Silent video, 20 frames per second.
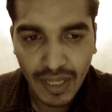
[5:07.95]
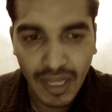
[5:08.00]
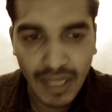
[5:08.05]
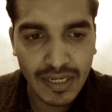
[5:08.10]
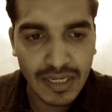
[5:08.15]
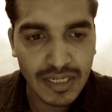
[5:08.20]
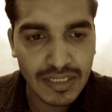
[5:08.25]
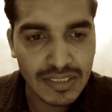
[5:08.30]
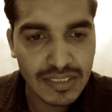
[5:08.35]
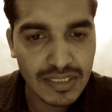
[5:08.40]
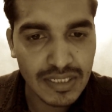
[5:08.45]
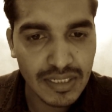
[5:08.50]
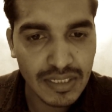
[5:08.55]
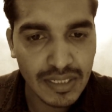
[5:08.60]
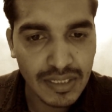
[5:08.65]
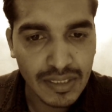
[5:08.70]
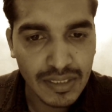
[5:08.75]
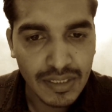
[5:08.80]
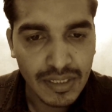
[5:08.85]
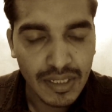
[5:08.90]
A,
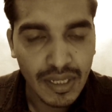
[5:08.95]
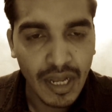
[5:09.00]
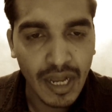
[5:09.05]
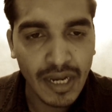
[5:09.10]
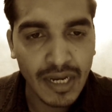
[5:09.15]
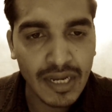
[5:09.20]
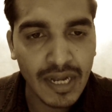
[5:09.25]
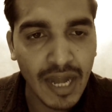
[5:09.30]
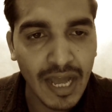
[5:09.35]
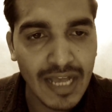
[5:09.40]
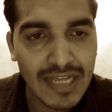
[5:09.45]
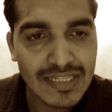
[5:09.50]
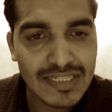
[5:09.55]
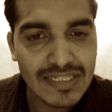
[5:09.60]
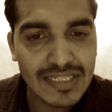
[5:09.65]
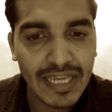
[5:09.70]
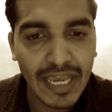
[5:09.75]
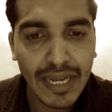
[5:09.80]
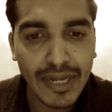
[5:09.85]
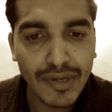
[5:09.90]
a
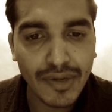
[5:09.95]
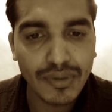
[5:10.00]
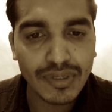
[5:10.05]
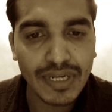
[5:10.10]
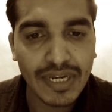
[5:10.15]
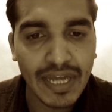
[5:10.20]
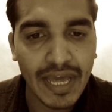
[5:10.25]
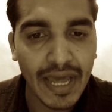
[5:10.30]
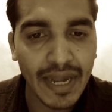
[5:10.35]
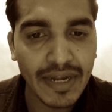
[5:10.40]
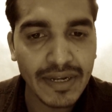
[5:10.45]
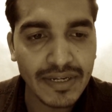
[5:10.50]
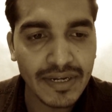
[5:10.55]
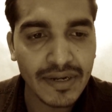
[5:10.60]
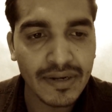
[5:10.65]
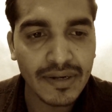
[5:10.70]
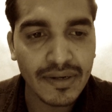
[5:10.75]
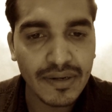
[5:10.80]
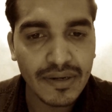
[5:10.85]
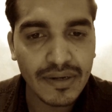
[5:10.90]
class cannot
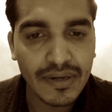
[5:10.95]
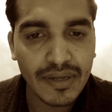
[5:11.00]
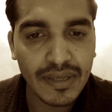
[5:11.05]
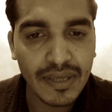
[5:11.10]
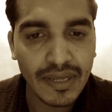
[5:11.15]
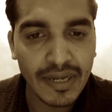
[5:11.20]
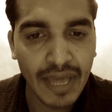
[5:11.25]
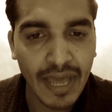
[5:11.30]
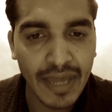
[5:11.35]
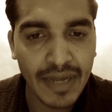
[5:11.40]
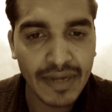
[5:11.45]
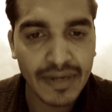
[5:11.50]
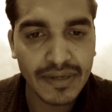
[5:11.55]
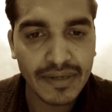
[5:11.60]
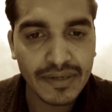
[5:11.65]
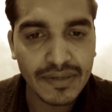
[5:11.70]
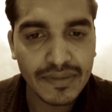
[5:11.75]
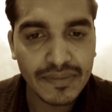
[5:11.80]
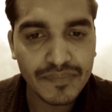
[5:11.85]
inherit